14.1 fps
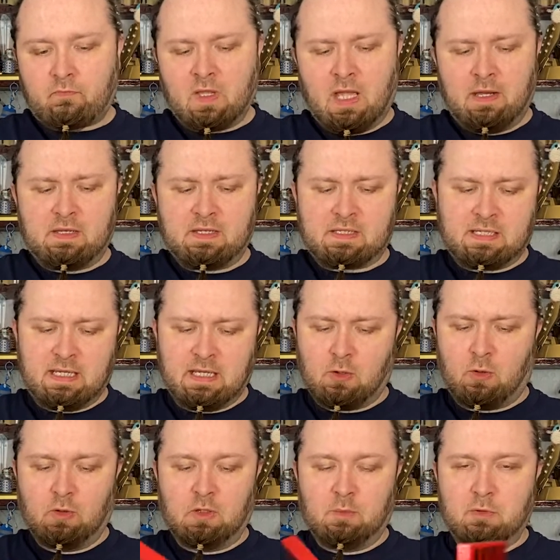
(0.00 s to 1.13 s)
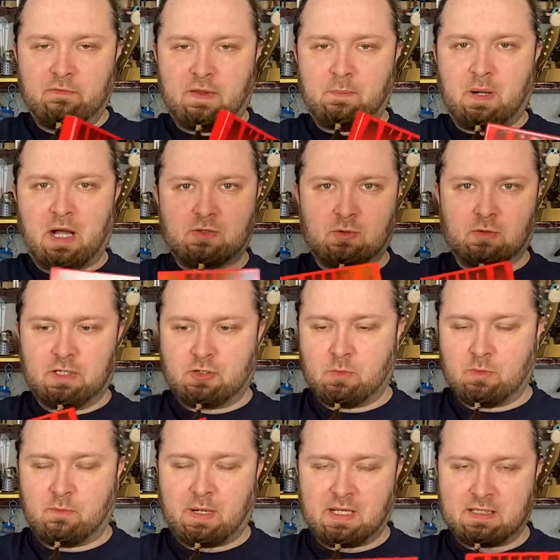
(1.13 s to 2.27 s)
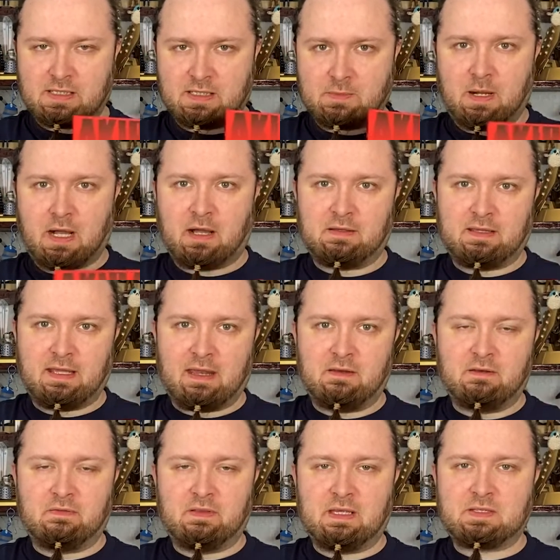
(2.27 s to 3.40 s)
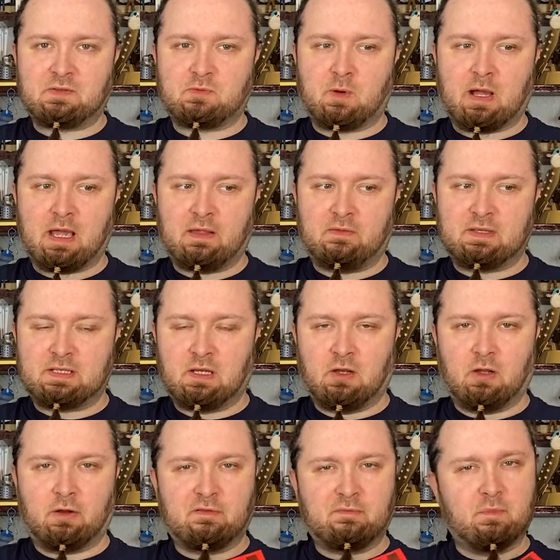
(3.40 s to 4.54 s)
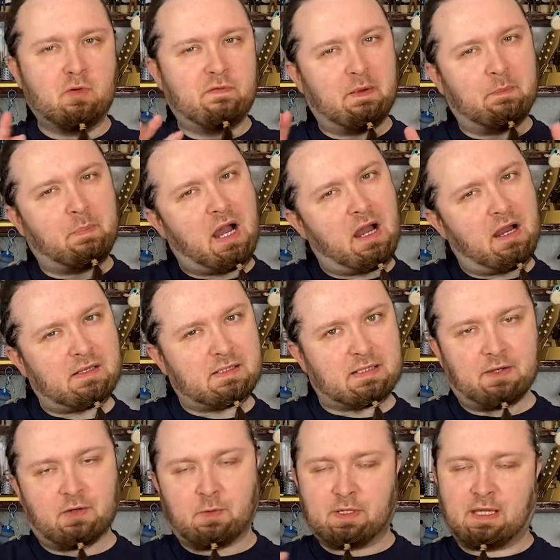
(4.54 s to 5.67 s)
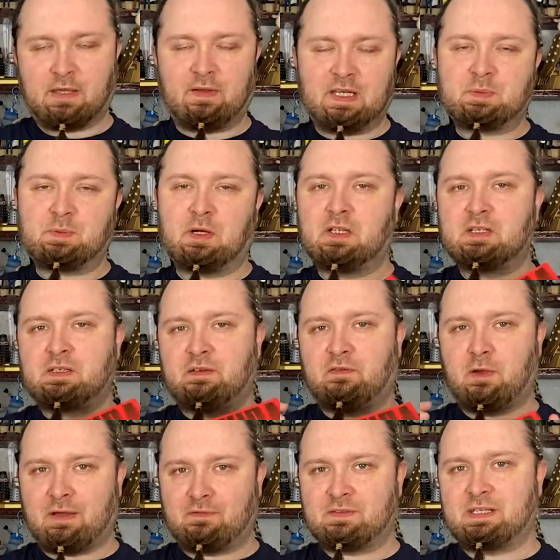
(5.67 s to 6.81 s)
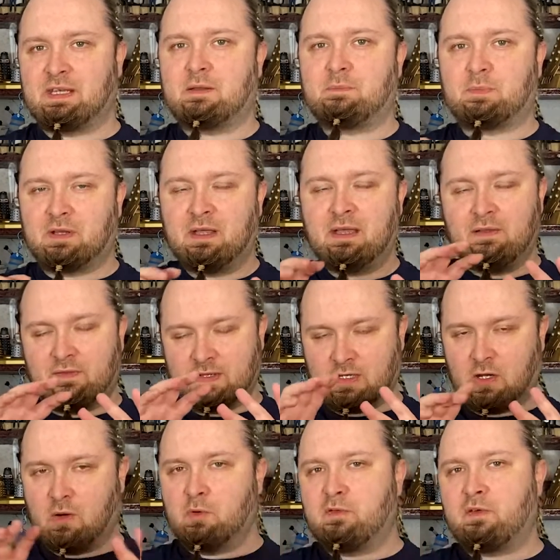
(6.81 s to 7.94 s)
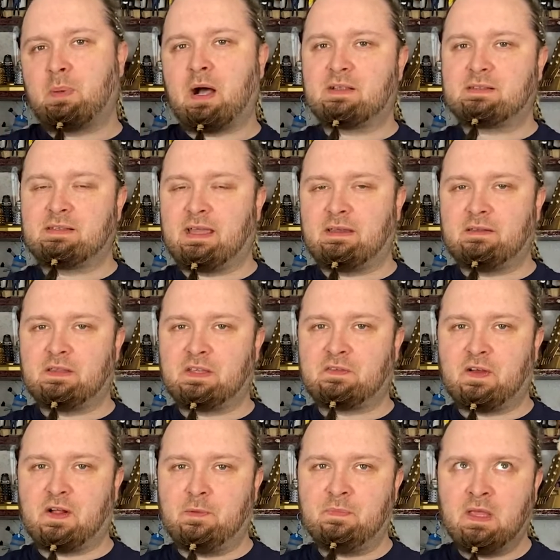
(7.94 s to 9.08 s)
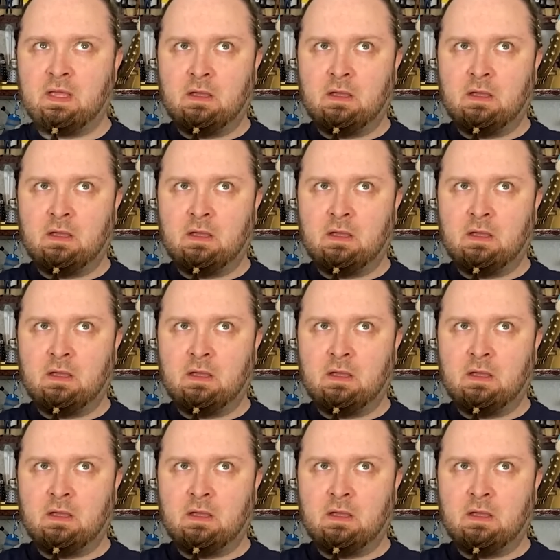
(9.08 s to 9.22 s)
And to see all the moving parts, all the moving parts, is a part of the end of this where there's a lot of moving parts. I don't want to give any spoilers if you haven't seen it, but there's a lot of moving parts at the end of this film.